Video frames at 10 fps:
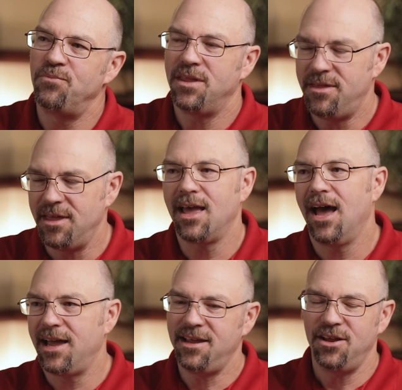the
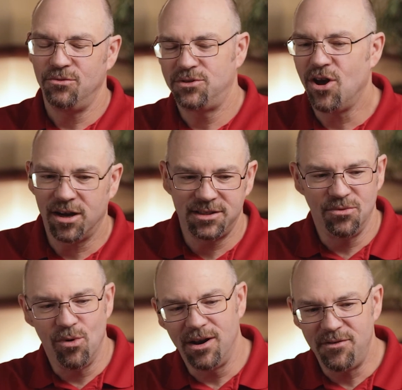guy, talks to
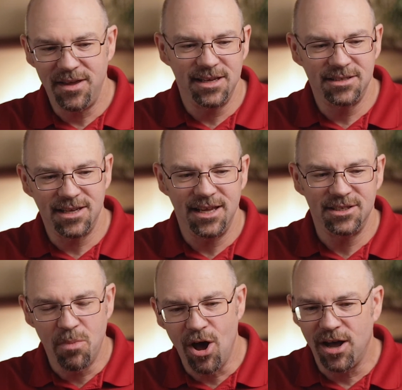one of his
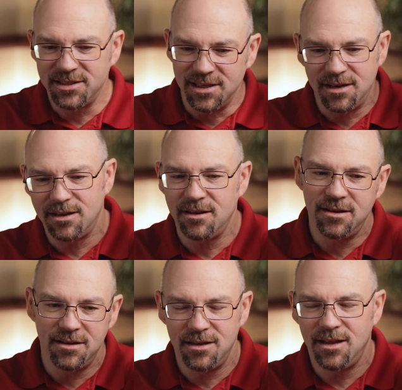boss
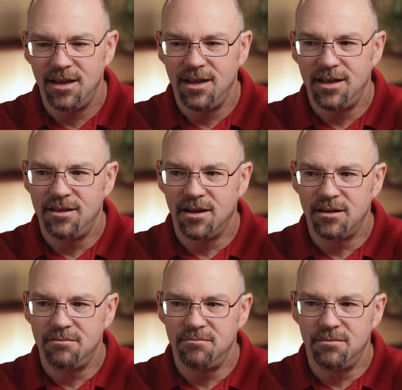and like,
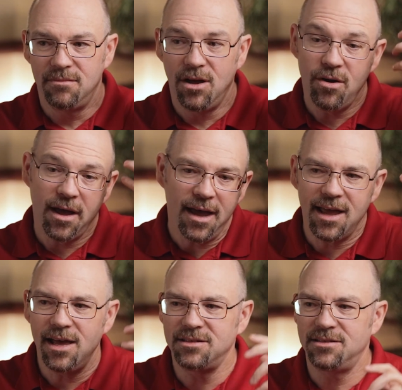okay, I
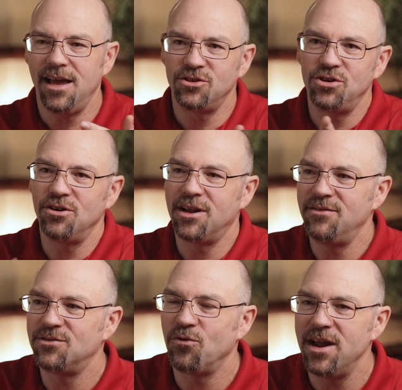guess, yeah, sure, give
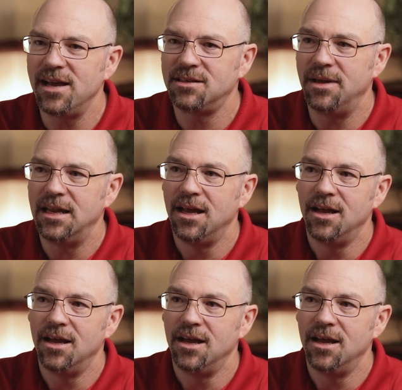us a free estimate.